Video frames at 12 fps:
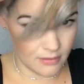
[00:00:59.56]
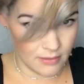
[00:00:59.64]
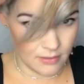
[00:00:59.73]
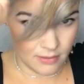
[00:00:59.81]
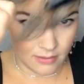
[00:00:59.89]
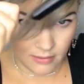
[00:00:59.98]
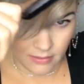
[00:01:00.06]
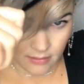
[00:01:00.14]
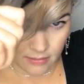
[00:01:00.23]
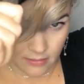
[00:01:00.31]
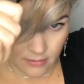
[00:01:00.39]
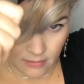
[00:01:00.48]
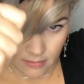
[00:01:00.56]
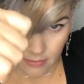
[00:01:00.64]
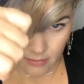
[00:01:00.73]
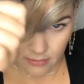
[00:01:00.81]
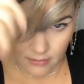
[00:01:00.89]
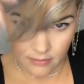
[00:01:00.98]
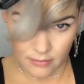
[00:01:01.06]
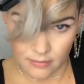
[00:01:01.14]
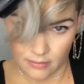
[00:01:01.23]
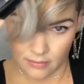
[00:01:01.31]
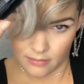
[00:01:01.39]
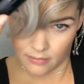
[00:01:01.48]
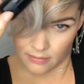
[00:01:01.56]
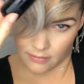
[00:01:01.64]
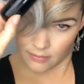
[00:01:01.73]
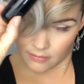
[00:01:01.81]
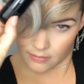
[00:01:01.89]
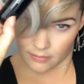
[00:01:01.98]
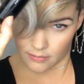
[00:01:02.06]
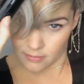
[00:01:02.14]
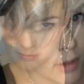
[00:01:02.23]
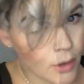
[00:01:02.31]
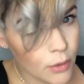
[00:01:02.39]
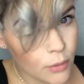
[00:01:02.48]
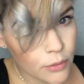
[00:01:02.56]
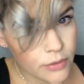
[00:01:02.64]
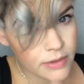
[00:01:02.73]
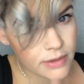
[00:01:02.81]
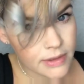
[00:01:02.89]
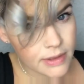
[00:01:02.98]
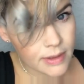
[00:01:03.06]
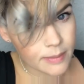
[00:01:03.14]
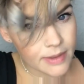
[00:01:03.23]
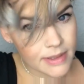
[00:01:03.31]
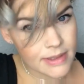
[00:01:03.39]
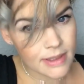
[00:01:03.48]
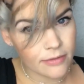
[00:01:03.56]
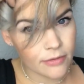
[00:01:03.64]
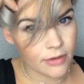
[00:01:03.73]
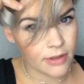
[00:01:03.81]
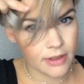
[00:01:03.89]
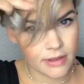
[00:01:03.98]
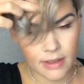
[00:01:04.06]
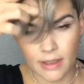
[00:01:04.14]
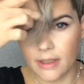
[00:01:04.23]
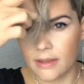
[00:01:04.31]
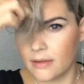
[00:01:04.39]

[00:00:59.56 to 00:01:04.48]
I turn it forward towards the face, and this is the